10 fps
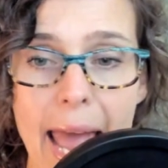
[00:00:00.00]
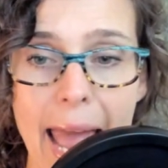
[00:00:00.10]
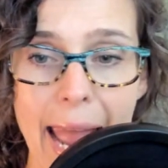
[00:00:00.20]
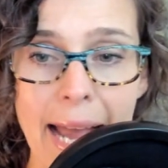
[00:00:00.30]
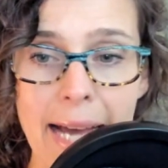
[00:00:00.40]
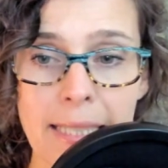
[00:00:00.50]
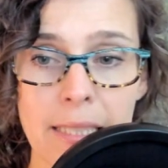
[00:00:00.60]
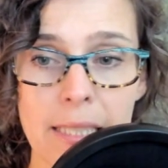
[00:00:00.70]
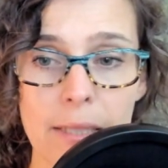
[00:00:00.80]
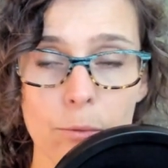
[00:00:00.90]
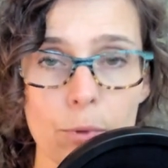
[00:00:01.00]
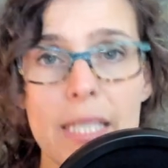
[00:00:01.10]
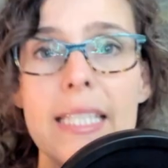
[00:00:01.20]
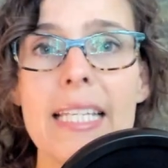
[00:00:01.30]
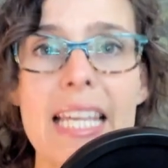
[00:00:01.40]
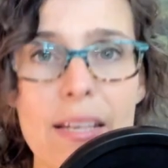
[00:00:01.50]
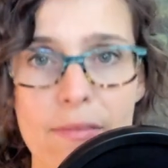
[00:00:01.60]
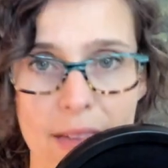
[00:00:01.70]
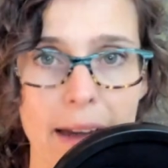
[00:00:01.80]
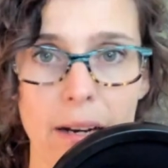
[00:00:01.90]
and receive
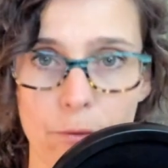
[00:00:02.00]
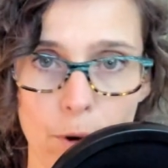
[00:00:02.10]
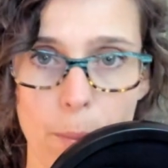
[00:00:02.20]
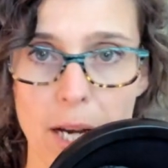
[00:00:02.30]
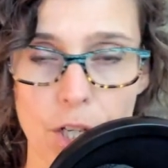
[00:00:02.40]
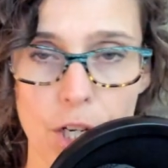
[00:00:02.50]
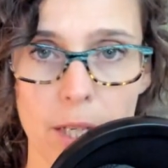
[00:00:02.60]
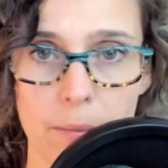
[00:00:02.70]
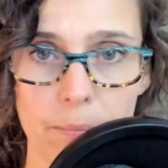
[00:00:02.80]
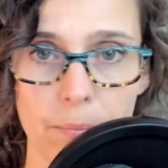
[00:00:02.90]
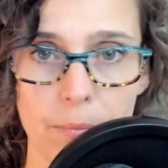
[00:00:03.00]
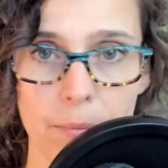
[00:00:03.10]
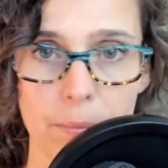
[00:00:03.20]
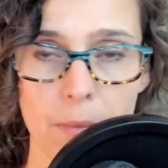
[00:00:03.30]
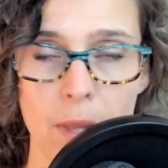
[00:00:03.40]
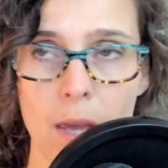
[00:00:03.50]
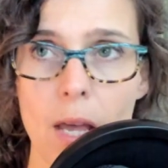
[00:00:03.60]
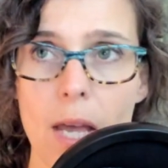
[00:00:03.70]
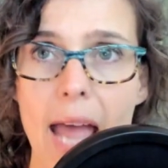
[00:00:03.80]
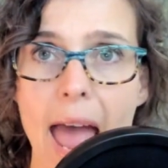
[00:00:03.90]
that information.
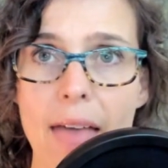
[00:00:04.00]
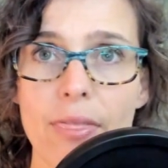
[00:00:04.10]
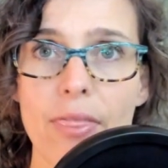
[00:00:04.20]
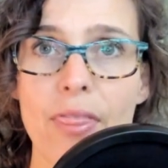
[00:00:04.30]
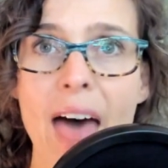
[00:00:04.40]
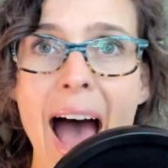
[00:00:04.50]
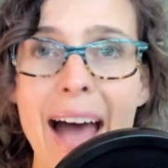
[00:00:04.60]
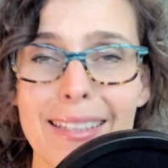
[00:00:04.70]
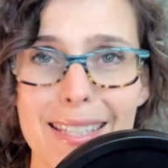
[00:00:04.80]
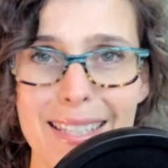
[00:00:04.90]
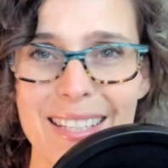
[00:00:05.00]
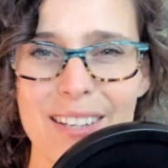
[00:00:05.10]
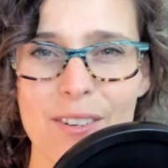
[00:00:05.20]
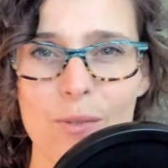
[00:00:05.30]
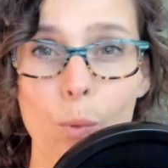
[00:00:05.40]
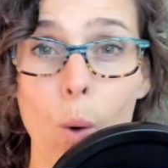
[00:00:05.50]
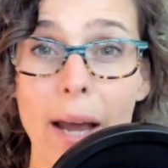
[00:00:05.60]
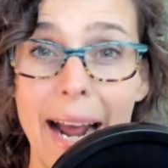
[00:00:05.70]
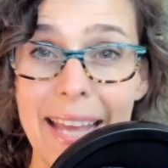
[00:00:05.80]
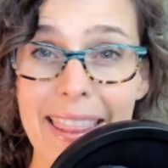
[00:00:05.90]
And that's
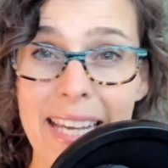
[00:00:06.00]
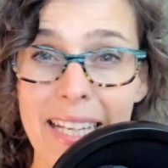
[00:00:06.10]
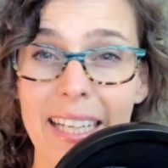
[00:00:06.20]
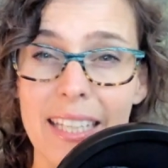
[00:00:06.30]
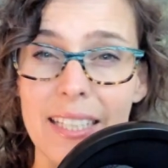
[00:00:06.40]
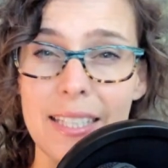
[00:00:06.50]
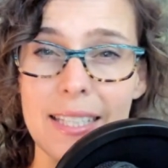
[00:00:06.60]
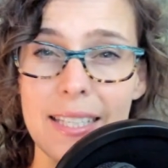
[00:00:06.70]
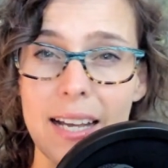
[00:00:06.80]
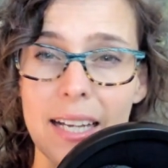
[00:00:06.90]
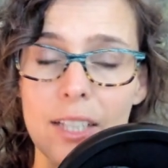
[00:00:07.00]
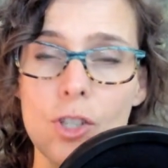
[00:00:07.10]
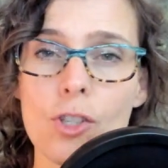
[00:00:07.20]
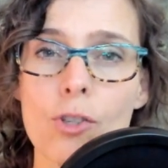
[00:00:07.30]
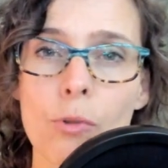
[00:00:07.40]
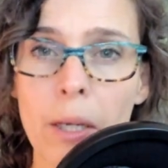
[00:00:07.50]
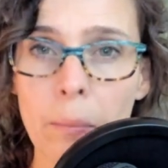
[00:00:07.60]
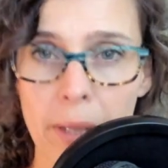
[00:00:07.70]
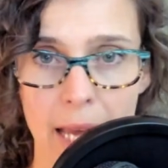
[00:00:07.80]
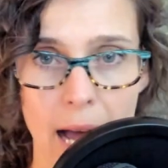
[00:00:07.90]
what I think is
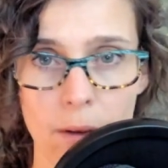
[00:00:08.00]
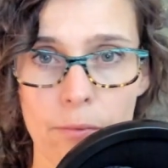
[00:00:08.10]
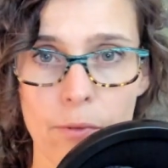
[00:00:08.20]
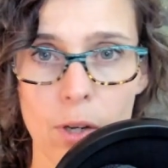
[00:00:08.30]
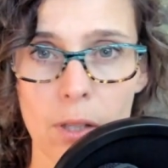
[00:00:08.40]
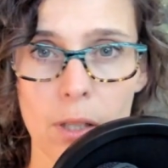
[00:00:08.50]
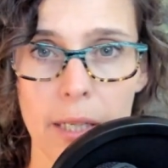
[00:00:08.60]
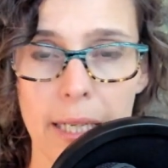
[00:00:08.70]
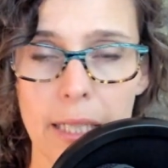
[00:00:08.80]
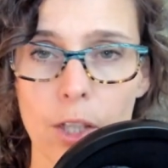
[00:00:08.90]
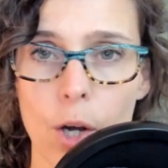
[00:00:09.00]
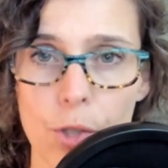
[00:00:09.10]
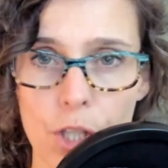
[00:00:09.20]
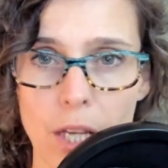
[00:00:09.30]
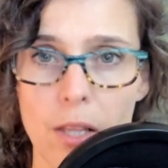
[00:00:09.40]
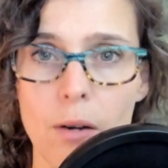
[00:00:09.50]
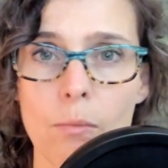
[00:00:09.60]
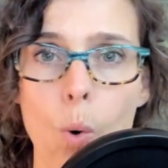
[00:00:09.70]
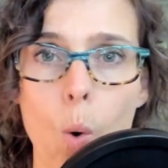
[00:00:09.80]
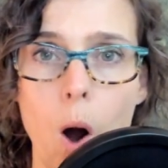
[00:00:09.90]
extremely helpful in coaching. The
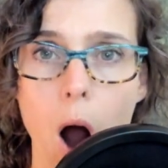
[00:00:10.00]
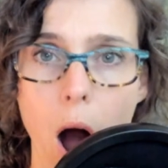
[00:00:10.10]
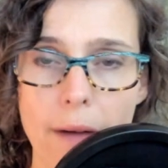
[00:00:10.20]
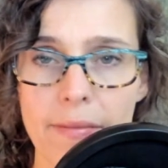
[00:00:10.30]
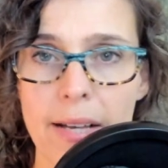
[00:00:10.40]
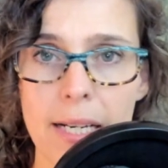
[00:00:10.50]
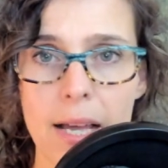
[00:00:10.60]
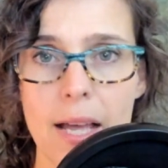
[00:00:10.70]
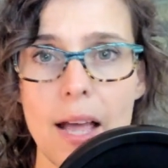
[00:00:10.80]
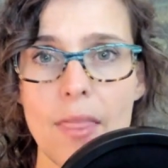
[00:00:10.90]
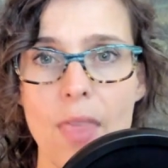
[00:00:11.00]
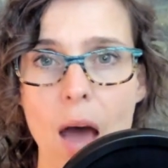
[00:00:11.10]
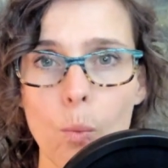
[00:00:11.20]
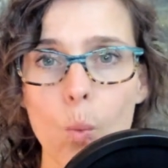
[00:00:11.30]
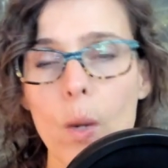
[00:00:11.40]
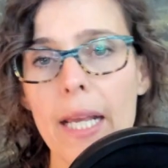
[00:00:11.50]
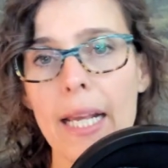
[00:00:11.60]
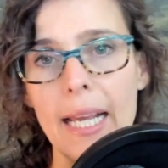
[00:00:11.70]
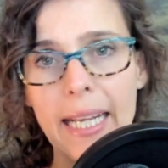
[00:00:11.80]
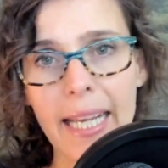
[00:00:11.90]
more often that we
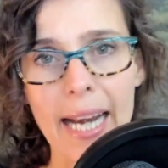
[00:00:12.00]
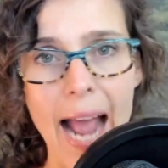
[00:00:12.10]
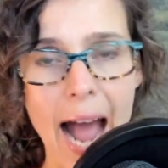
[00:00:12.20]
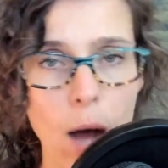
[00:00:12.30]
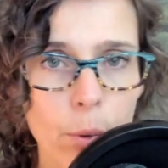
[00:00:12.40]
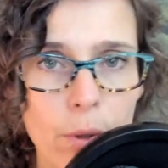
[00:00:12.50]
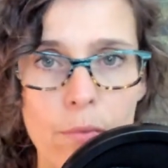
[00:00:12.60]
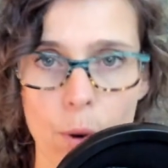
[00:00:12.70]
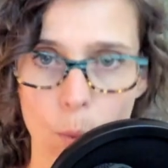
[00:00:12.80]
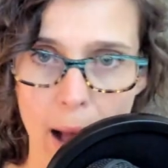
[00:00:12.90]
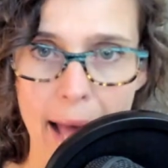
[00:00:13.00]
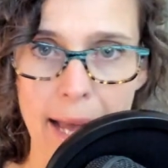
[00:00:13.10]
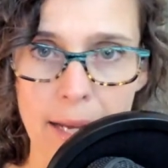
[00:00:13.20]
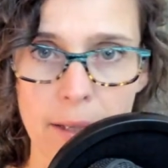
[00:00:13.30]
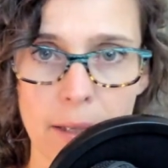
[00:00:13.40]
can get out of the way